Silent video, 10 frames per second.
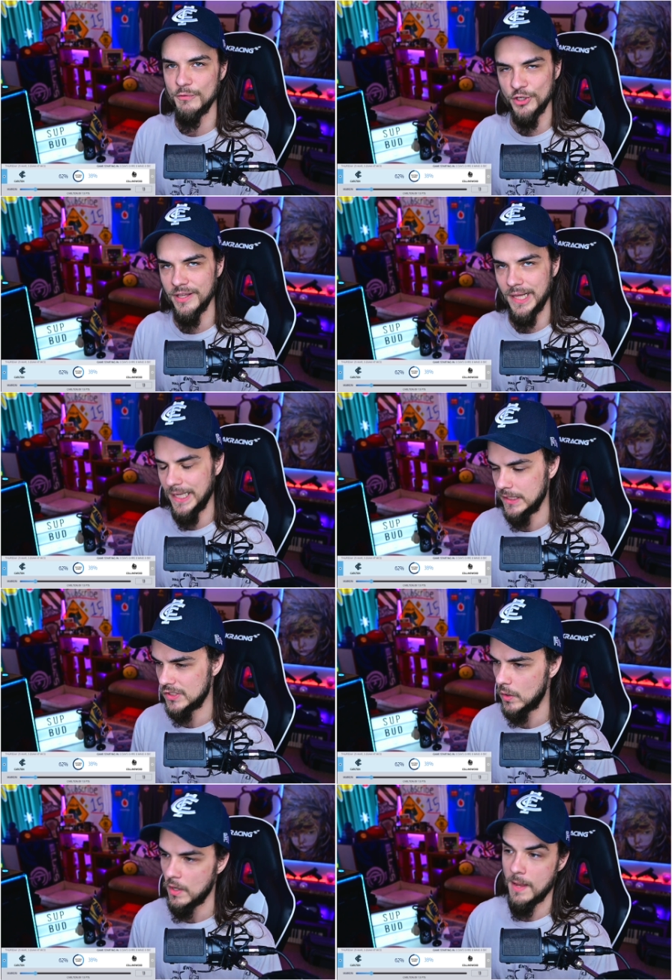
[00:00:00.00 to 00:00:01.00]
get ahead.
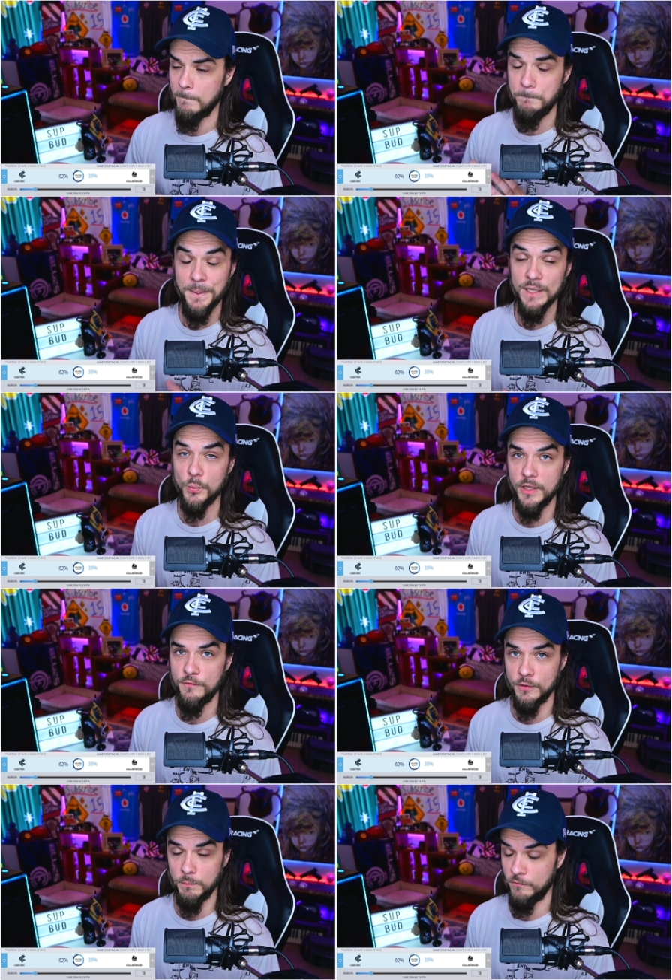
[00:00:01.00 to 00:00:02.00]
So big win
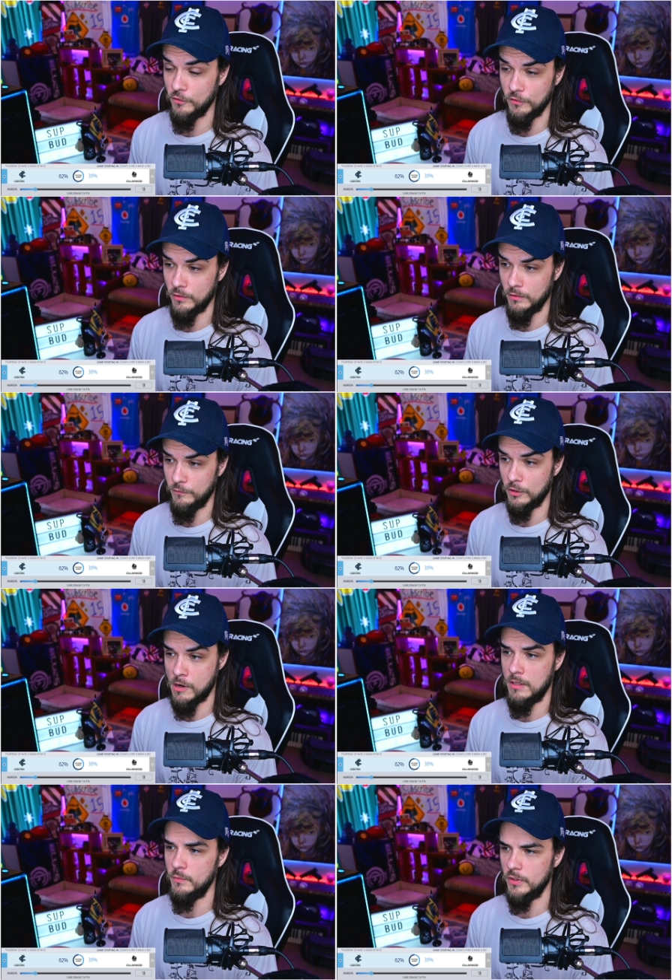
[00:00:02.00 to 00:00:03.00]
for for, for
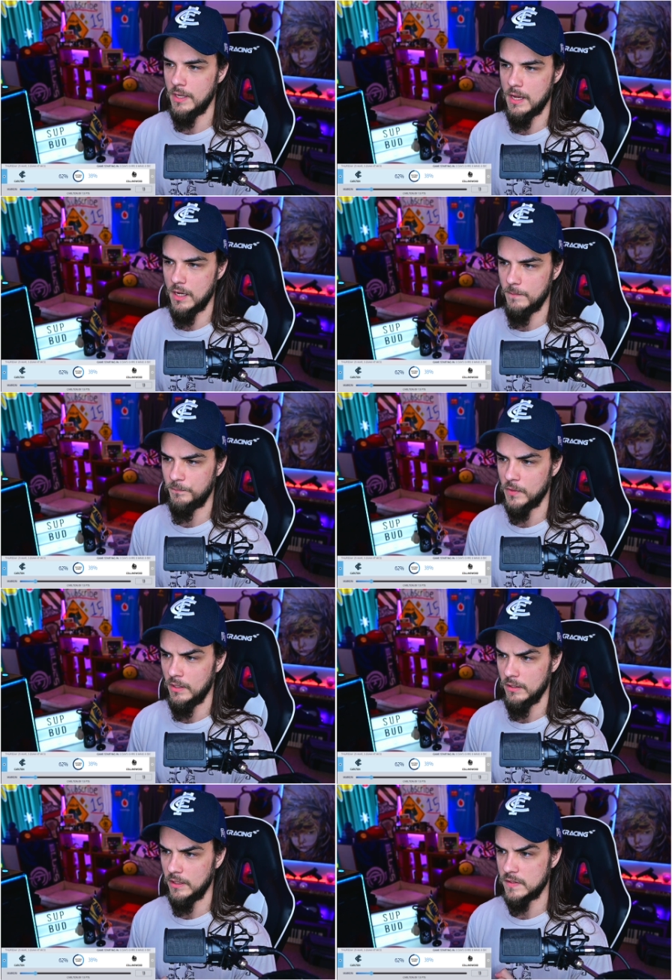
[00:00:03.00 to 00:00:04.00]
Collingwood. Um,
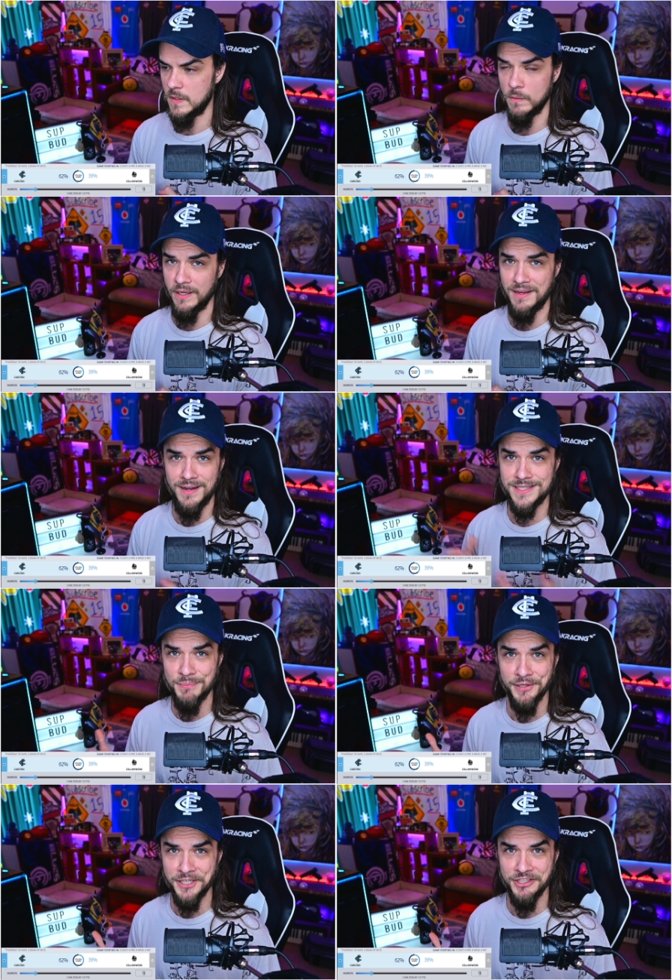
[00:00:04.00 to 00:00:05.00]
it seemed like Coxey
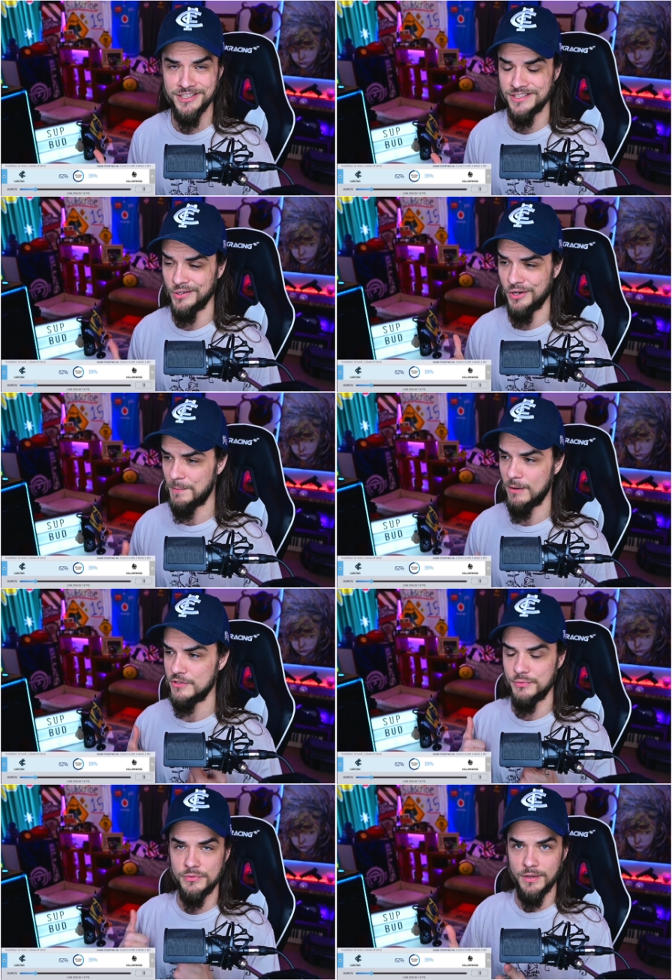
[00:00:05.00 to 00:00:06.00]
played good, so I'm
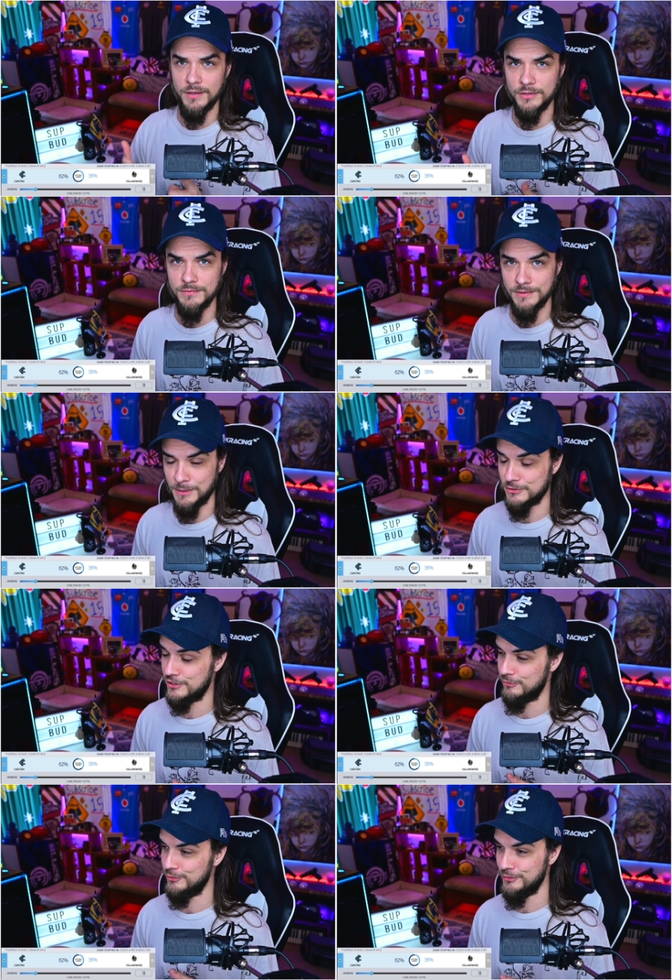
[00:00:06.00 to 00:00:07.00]
always, uh, I almost
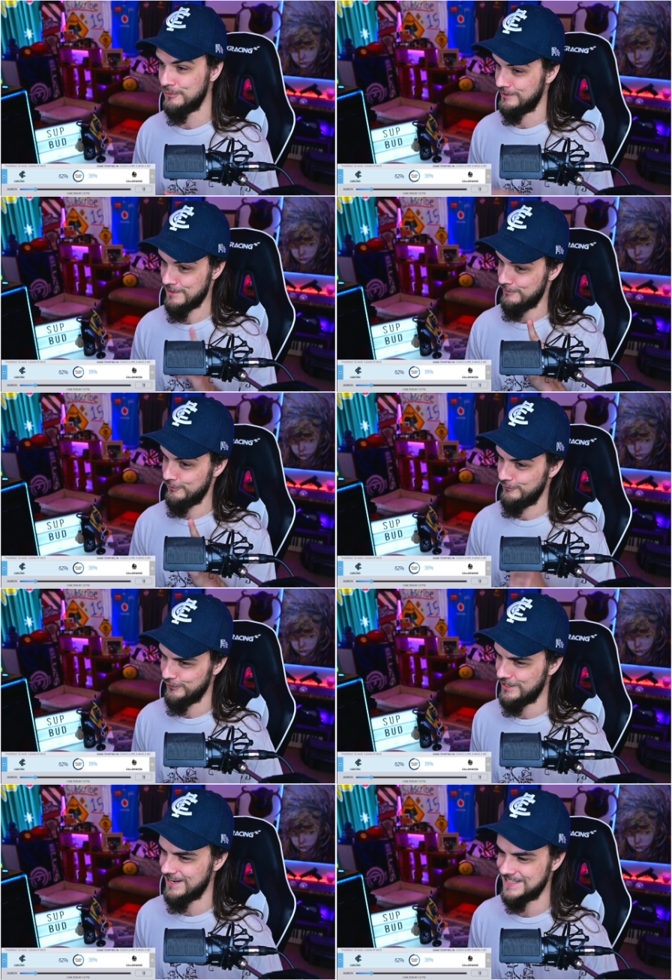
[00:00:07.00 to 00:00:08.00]
said rooting, but I'm not rooting for
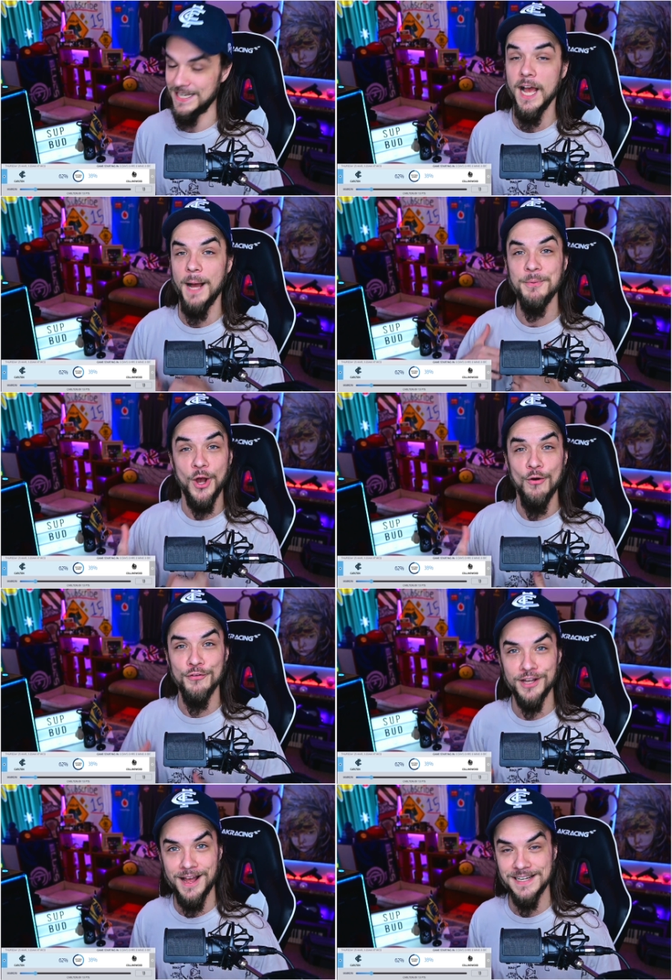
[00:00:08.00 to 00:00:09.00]
Coxey. I'm going
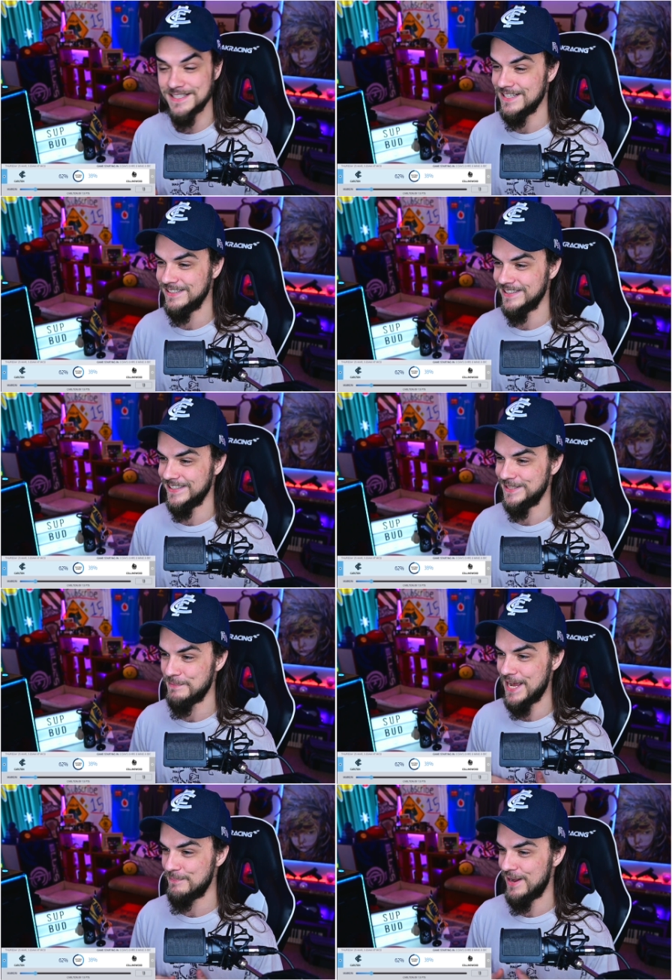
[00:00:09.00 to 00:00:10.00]
for Coxey in the, in the
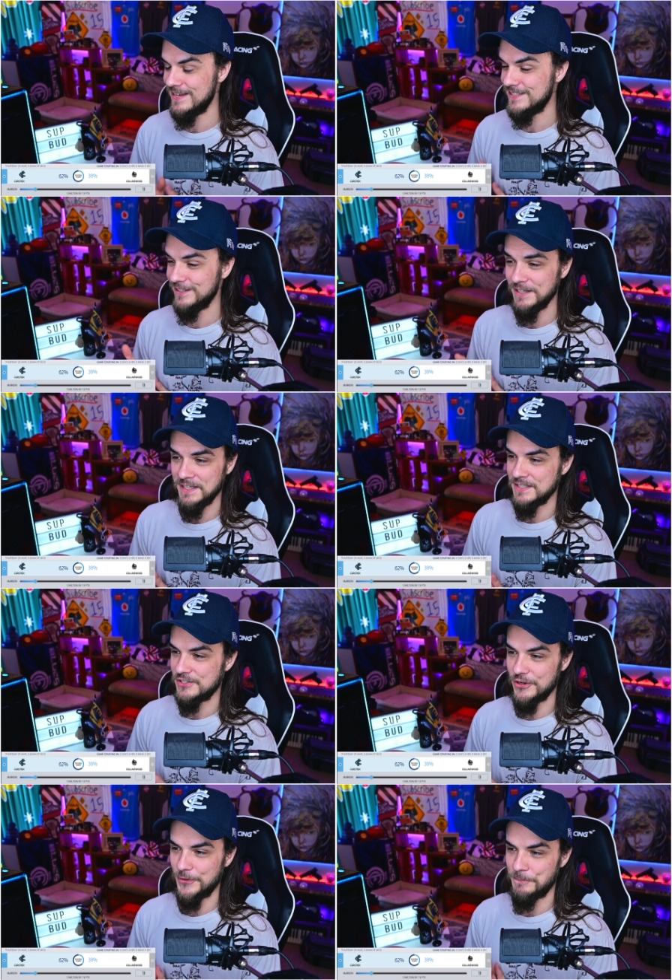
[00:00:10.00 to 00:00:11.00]
Magpies here,
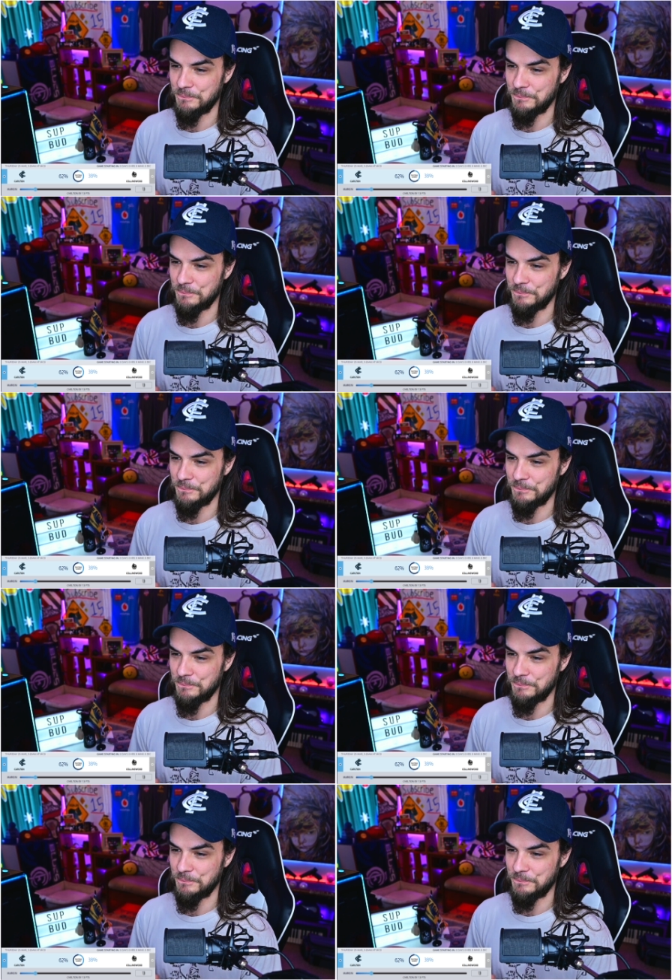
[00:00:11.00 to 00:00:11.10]
so